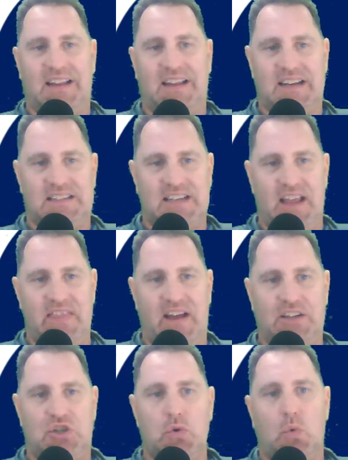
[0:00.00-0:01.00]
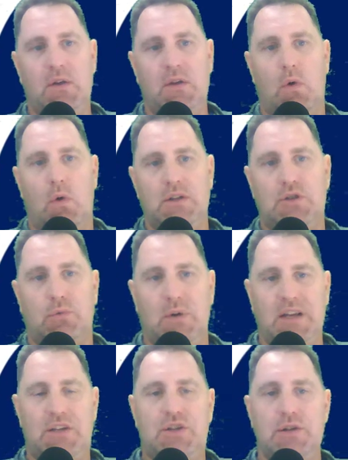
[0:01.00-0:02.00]
like I said, that 21,
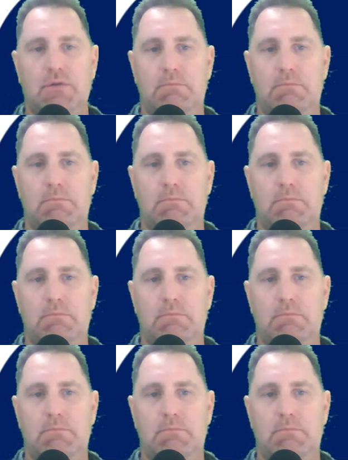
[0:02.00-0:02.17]
22,